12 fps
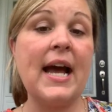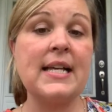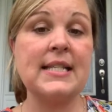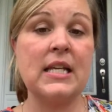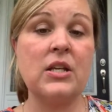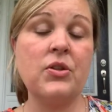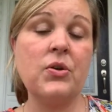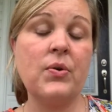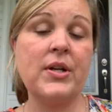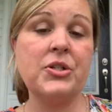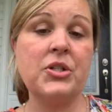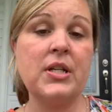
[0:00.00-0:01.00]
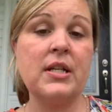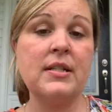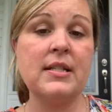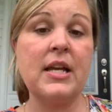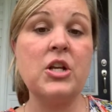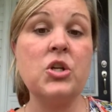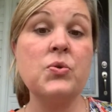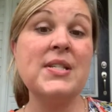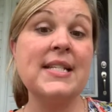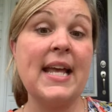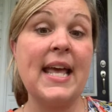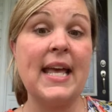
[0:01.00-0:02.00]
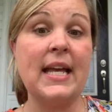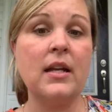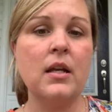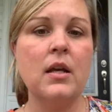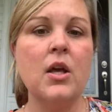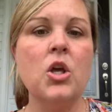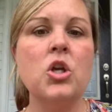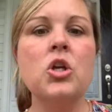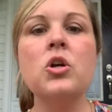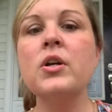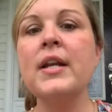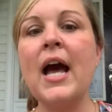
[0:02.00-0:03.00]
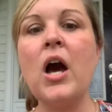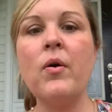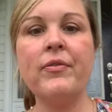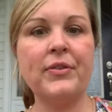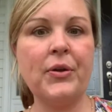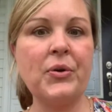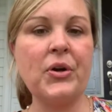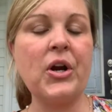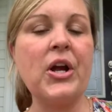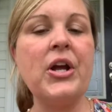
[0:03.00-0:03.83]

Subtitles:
asking the questions and you stayed, you're now a floater